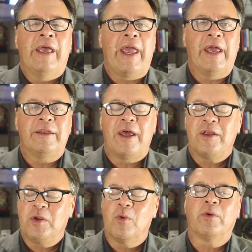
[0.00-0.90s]
and uh,
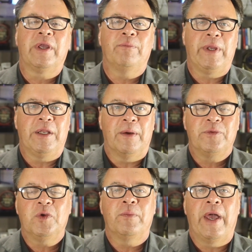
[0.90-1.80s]
you won't get beat up
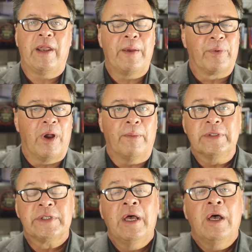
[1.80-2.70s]
too bad, I
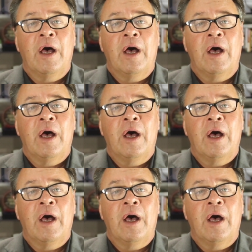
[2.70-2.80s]
promise.